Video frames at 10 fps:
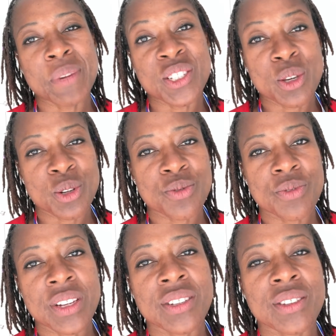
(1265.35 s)
as my social
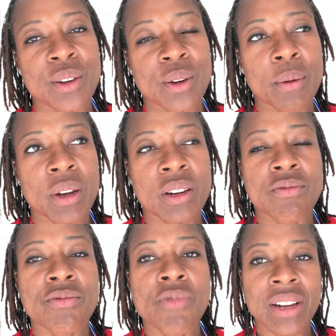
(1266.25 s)
run, so I'm going to
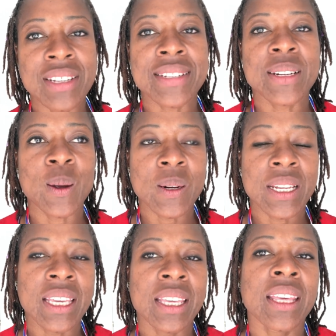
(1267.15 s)
run
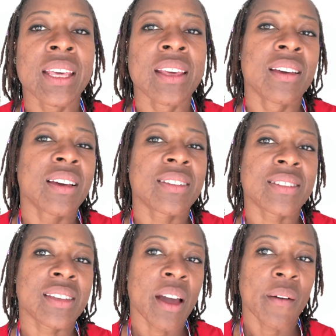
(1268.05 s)
slowly and
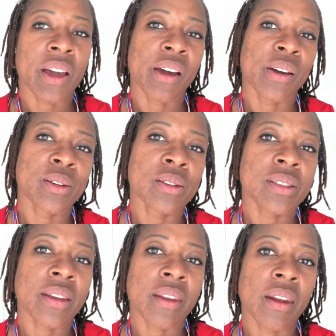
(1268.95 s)
see how it
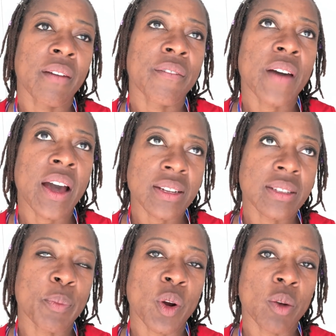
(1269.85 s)
goes, and then if
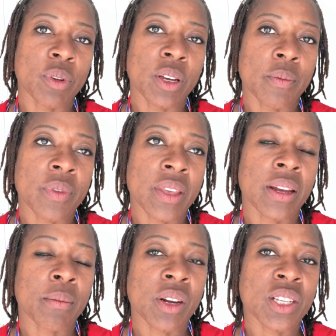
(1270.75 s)
that's a problem then
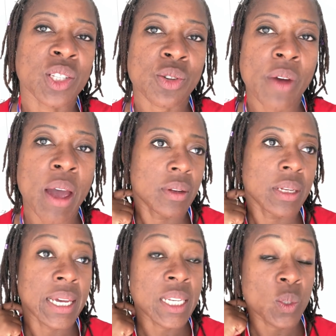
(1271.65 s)
I'm going to scrap
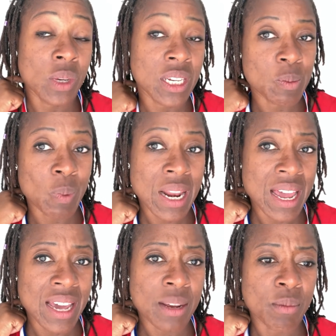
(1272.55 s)
next week's
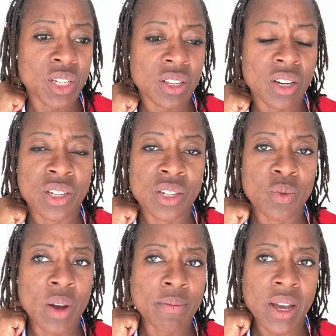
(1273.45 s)
plan. I'm just going to do
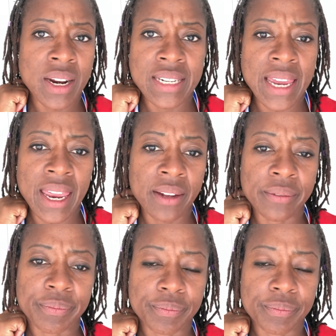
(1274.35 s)
1 mile a day